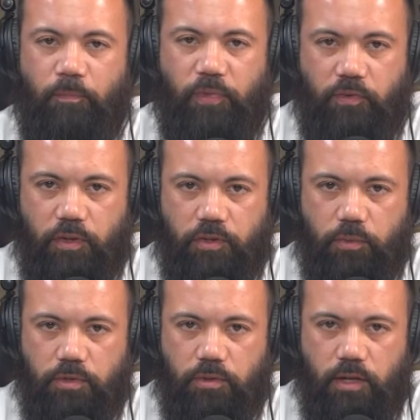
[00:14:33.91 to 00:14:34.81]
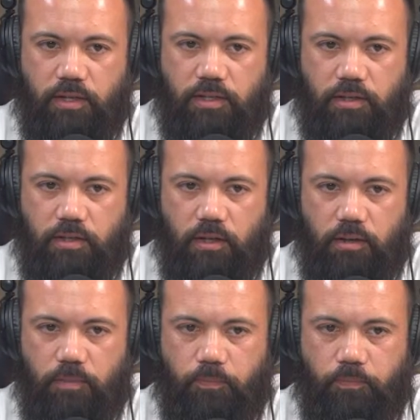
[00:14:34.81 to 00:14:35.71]
I feel like the original
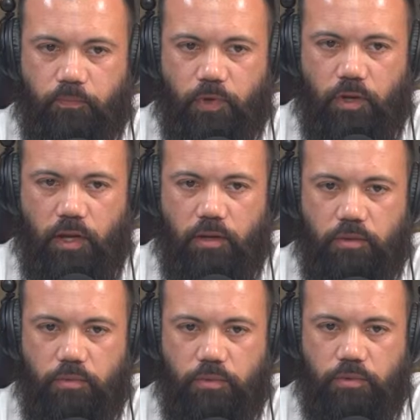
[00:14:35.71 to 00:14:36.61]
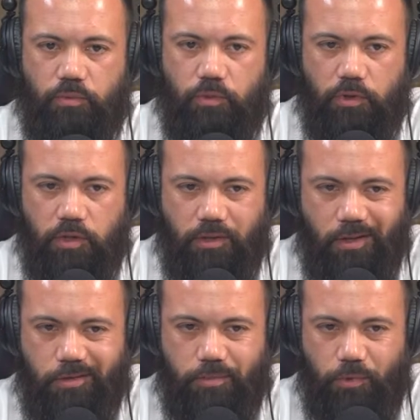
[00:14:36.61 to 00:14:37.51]
1910 was really
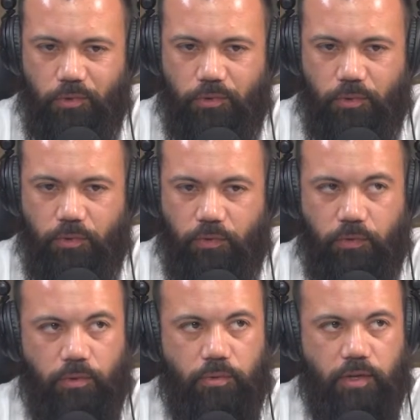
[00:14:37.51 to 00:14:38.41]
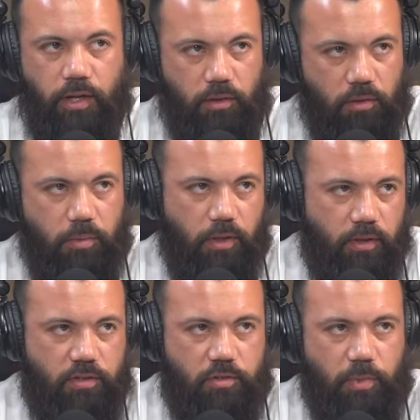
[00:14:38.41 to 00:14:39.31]
kind of smooth through and through, and I got a little bit of
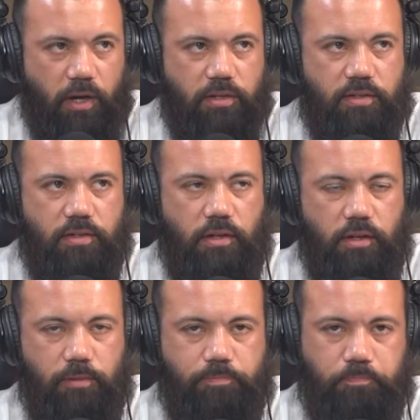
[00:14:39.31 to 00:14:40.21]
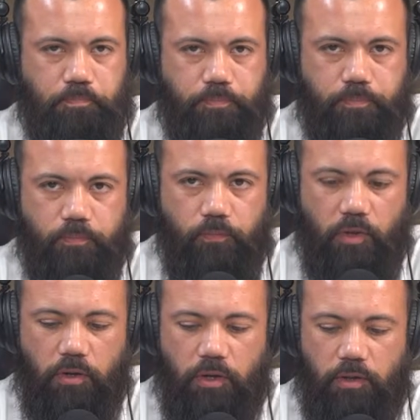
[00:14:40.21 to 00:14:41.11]
that spice.
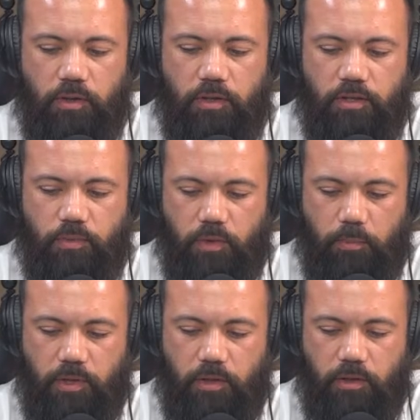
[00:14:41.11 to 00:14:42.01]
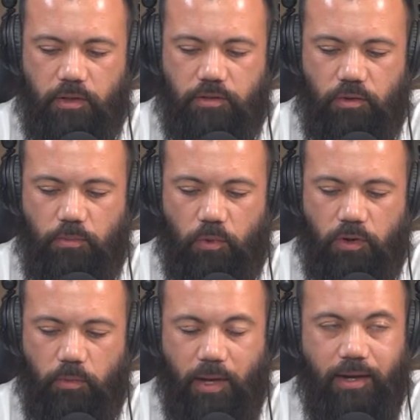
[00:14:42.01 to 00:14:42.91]
And this one I'm getting, it's a little more
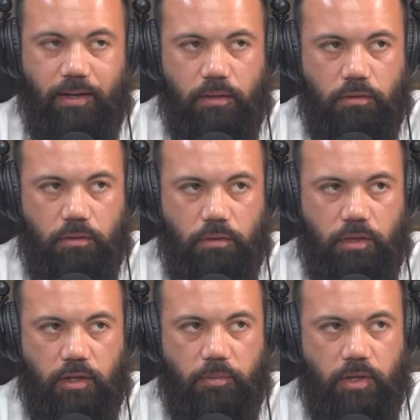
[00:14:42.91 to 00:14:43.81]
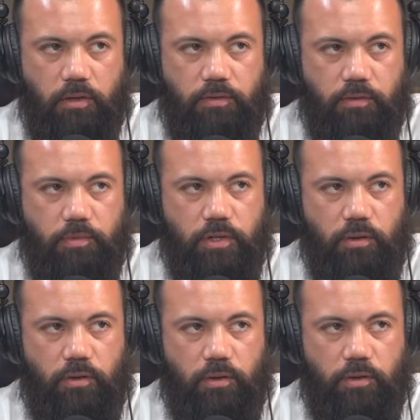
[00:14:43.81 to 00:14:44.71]
aromatic, and I'm getting some
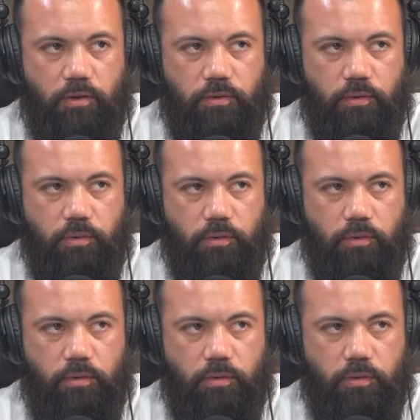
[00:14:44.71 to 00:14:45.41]
cherry on there too.